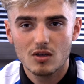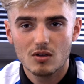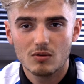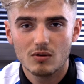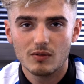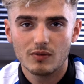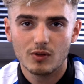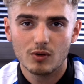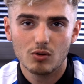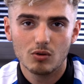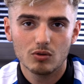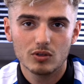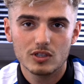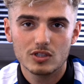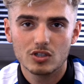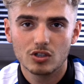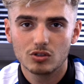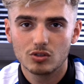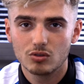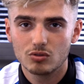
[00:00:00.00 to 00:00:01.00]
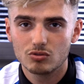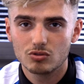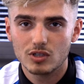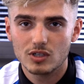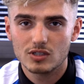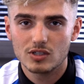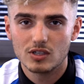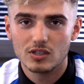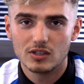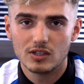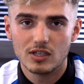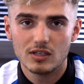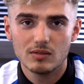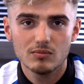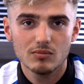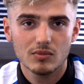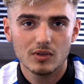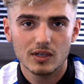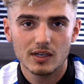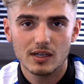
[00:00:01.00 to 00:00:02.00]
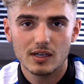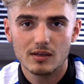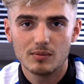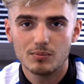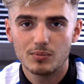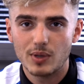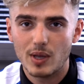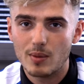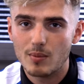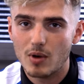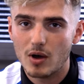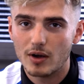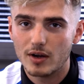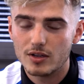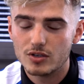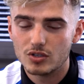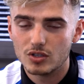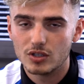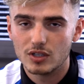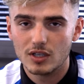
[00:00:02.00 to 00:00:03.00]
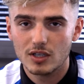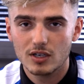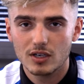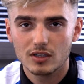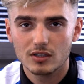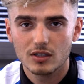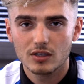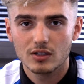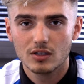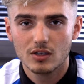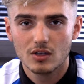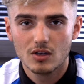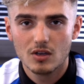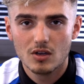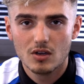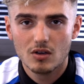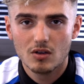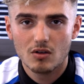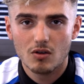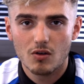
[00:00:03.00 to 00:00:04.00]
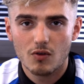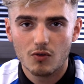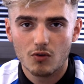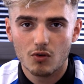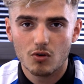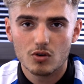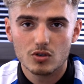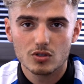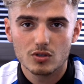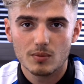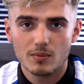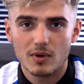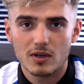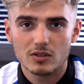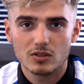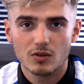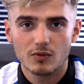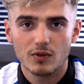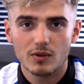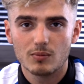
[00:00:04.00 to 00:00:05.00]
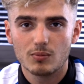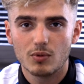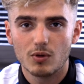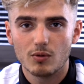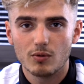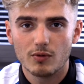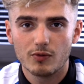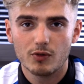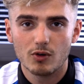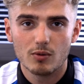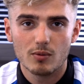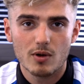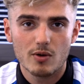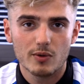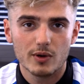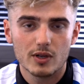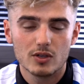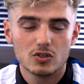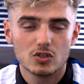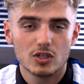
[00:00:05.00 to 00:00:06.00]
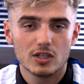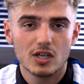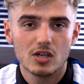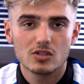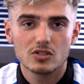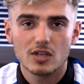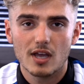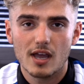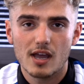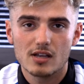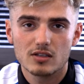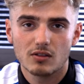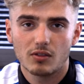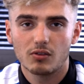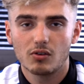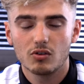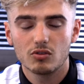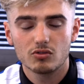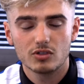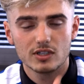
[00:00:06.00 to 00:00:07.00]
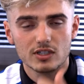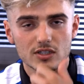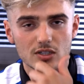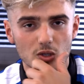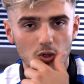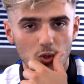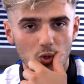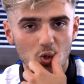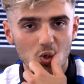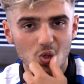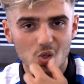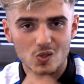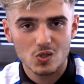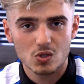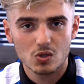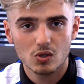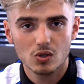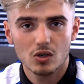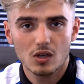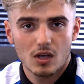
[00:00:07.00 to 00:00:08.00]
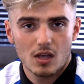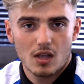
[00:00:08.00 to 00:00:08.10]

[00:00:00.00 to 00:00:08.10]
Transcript: with the whole Laser Tools Racing team, BMR engineering, and of course a massive input from our engineers at Hexatron Racing too. So